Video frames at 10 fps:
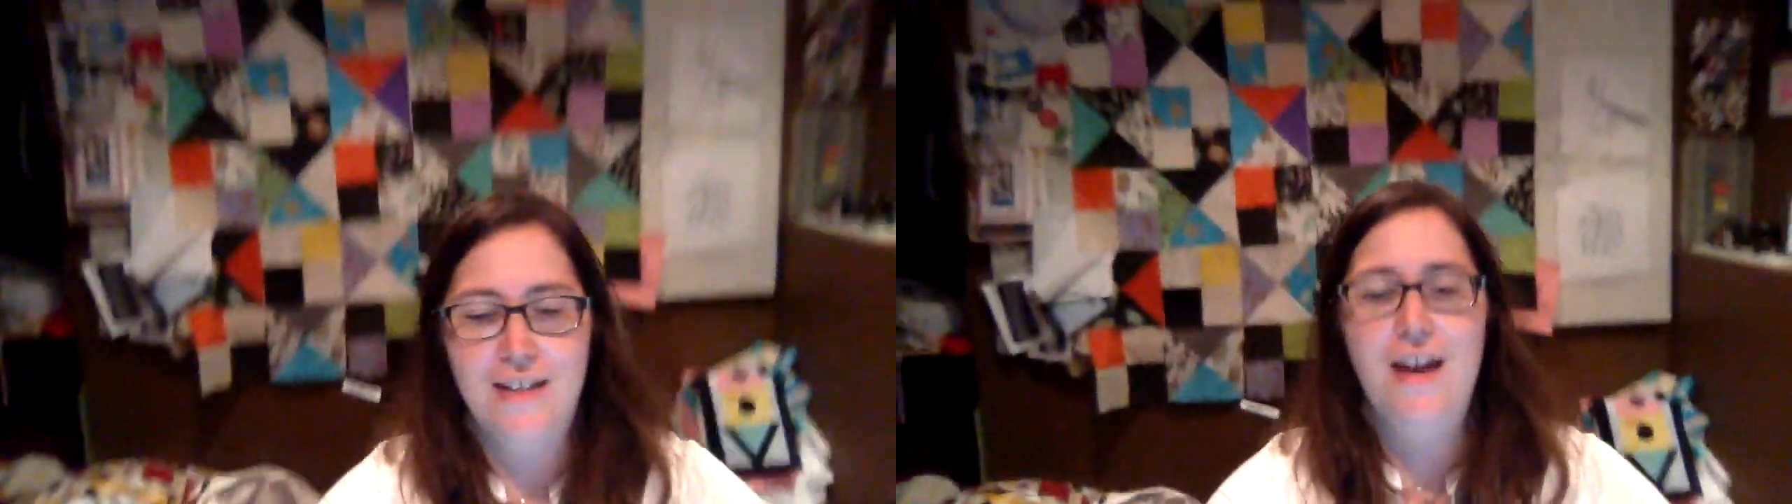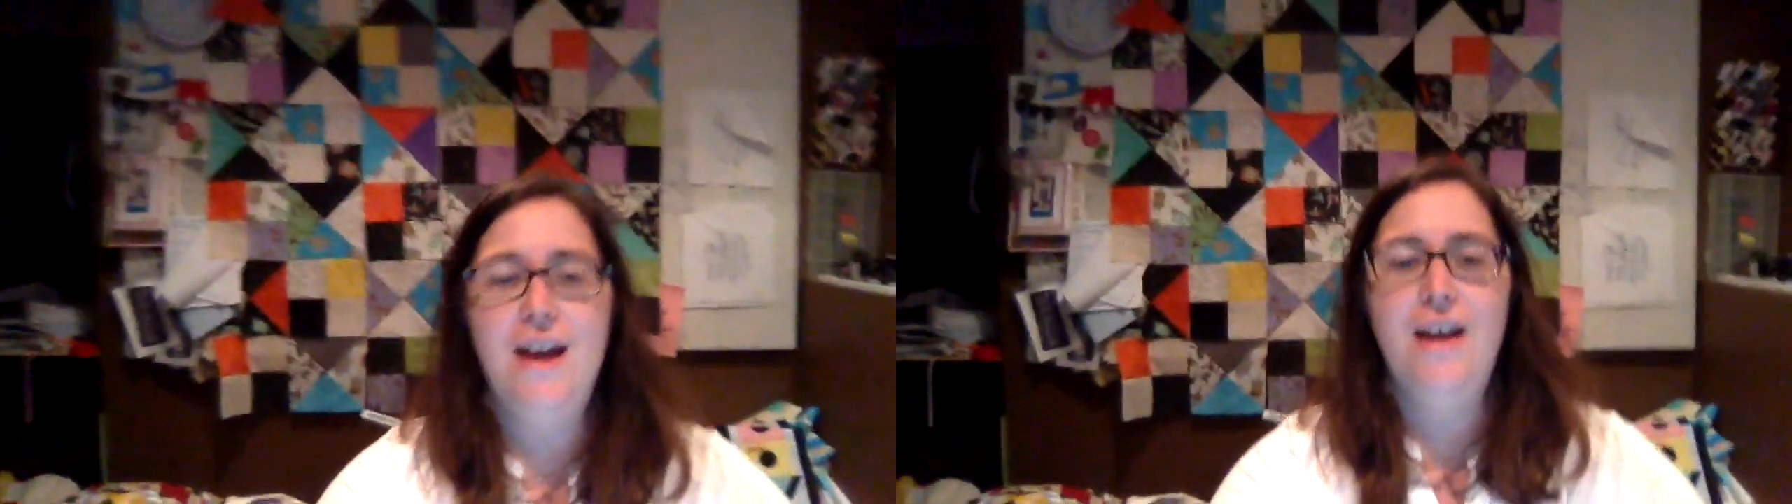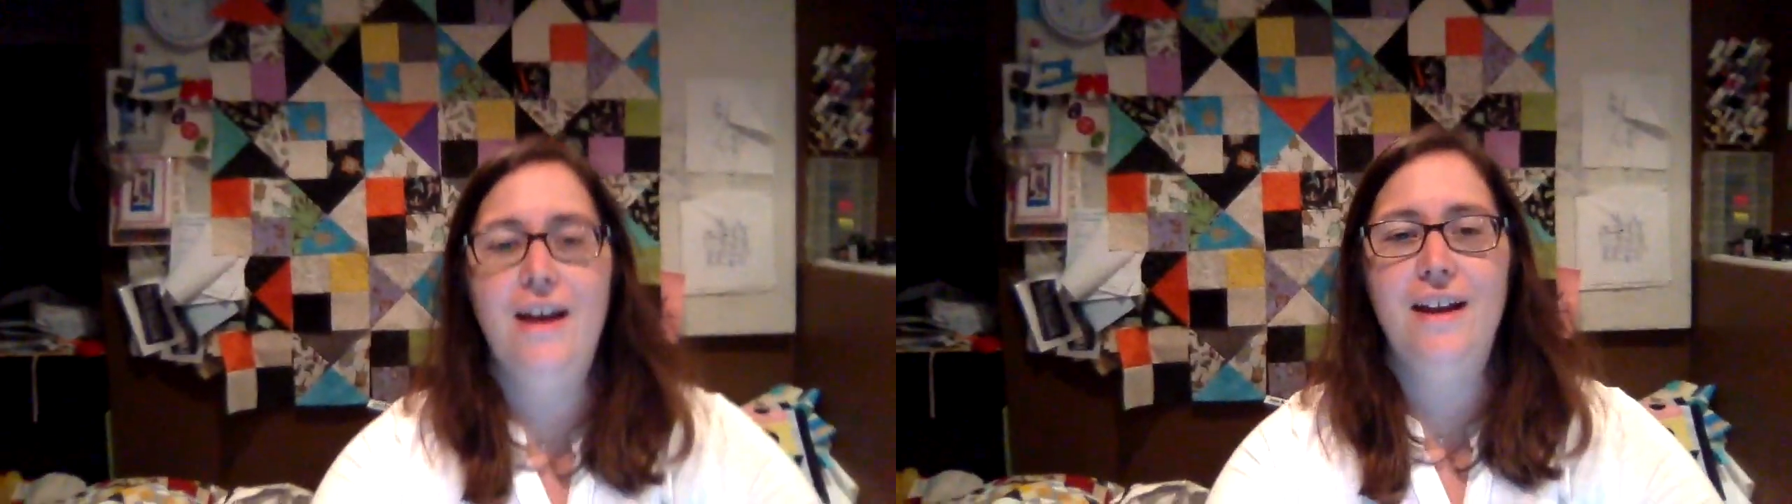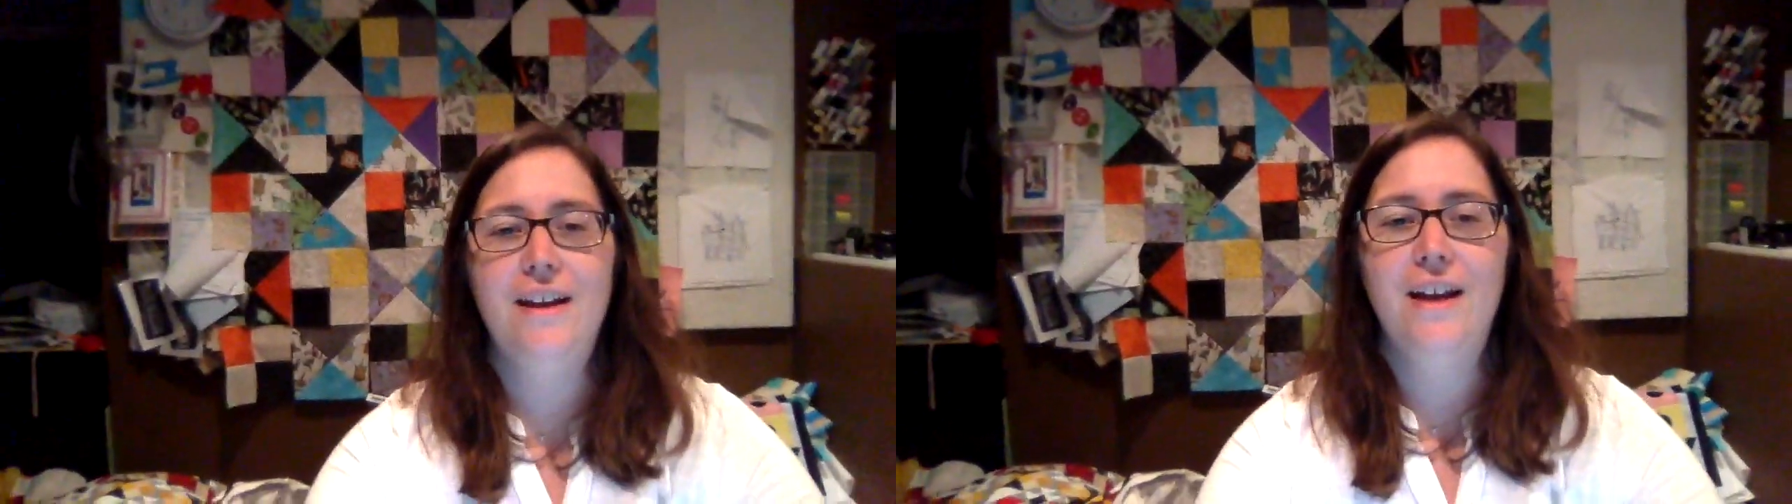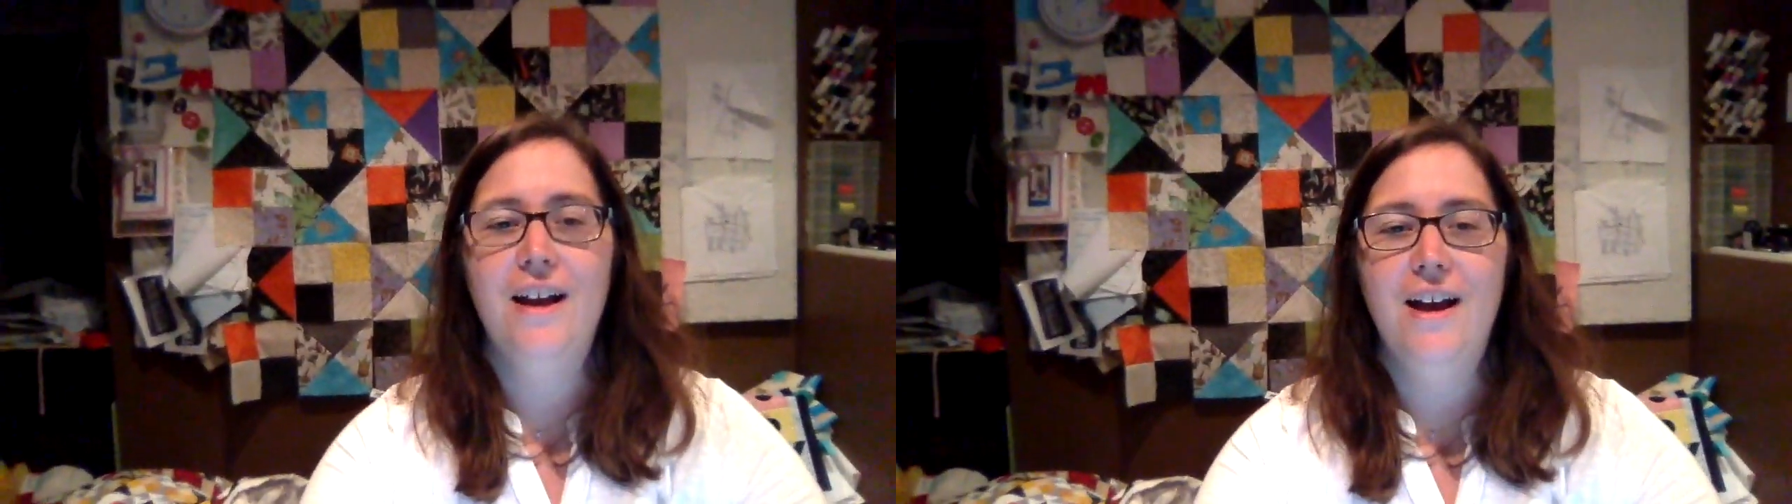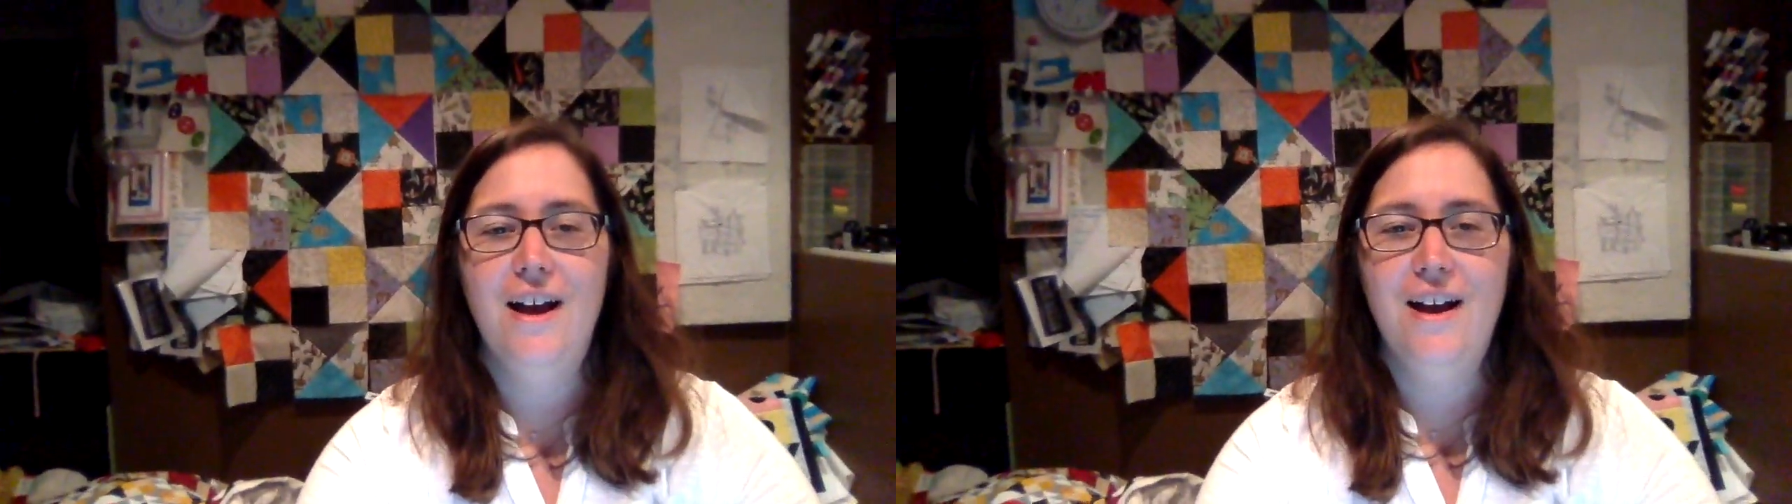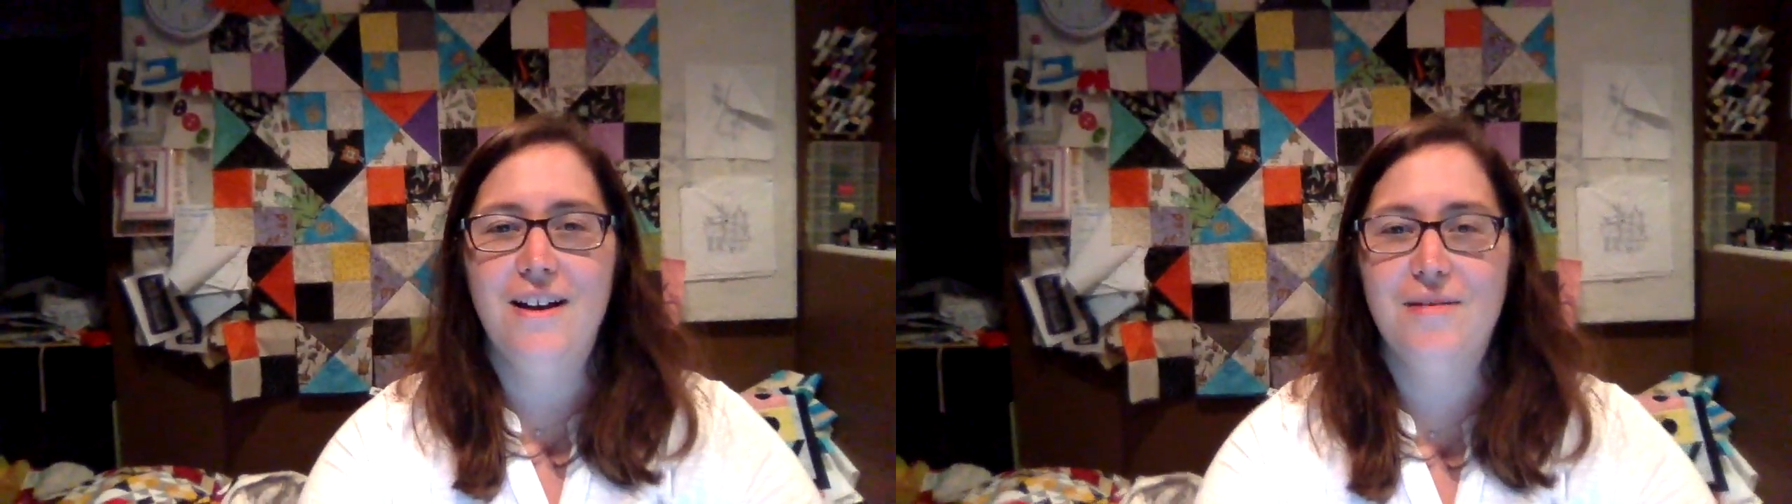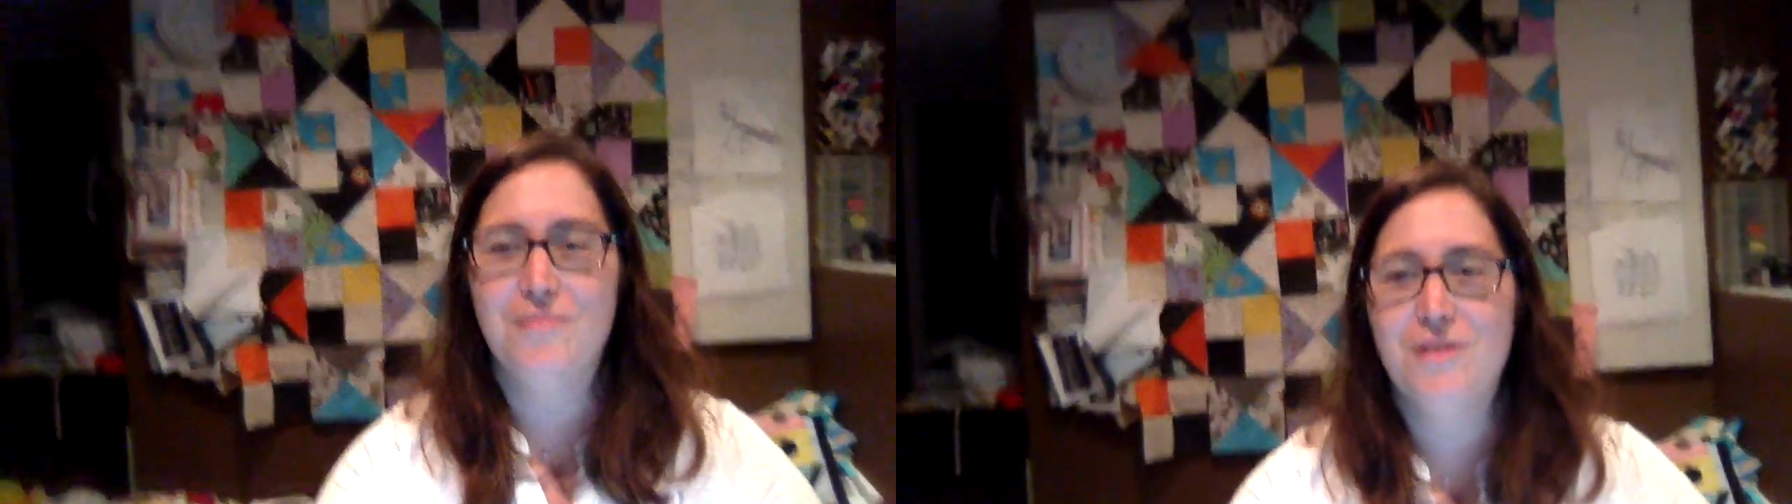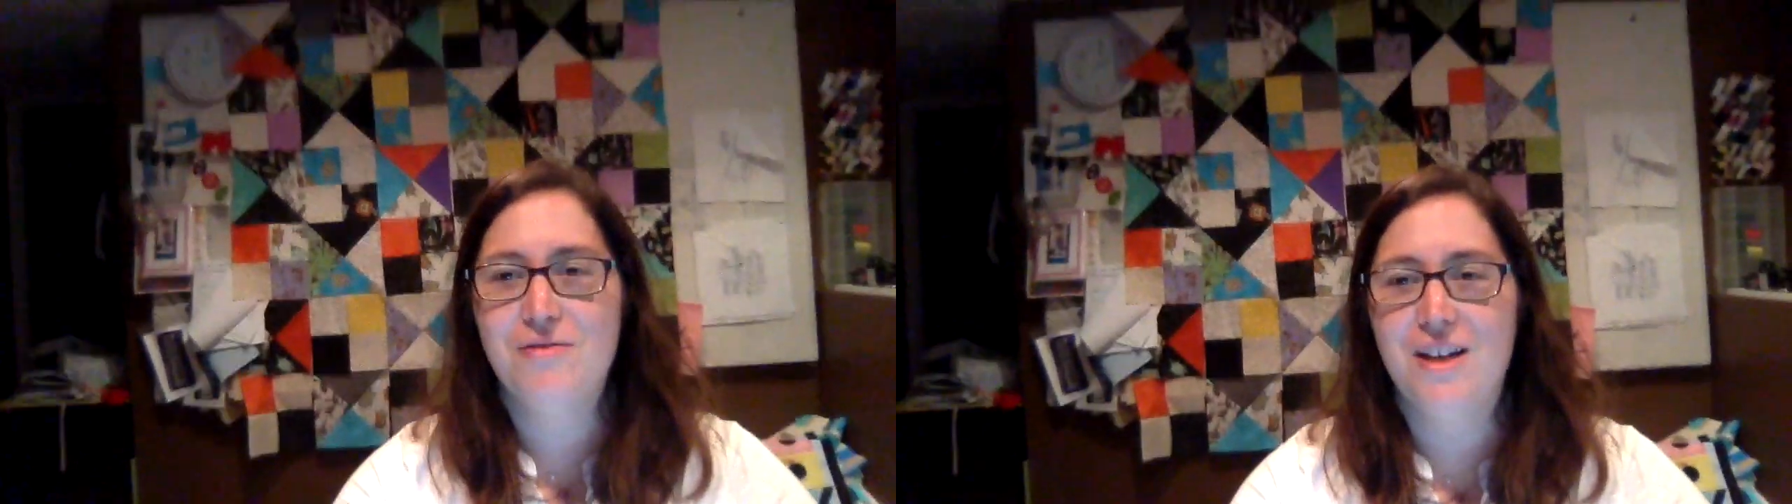Yay! So